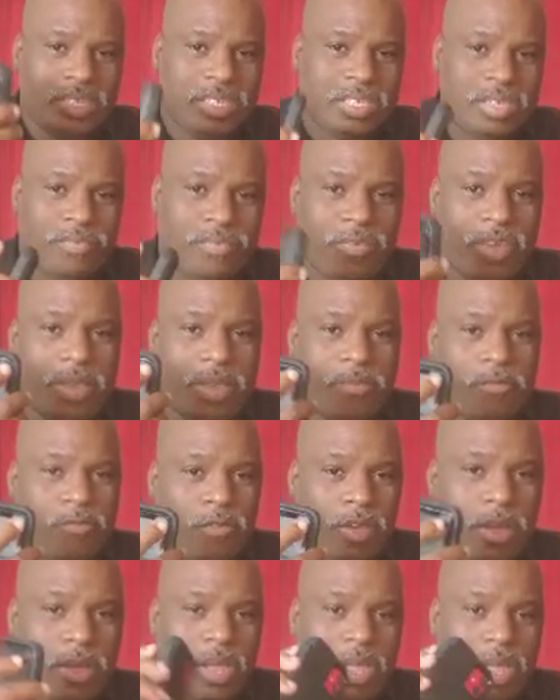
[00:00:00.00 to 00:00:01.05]
60
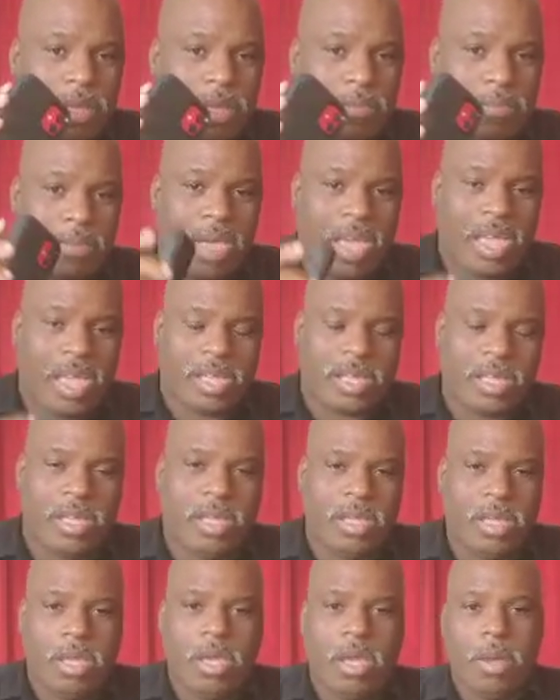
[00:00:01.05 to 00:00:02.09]
frame front and
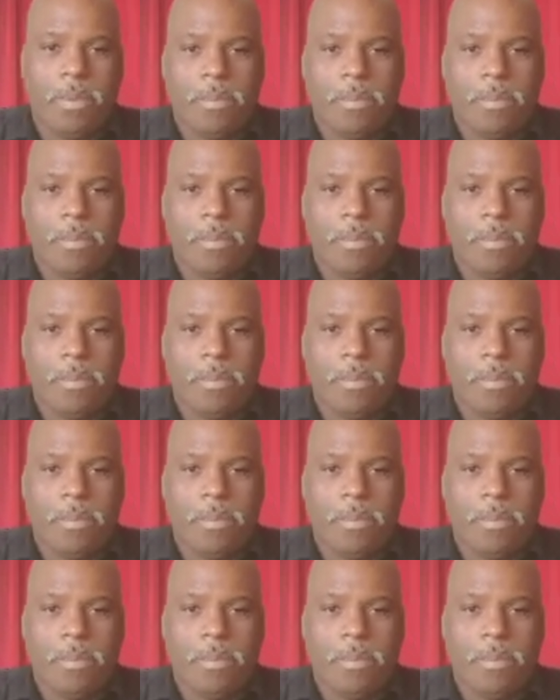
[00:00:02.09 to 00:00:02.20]
back.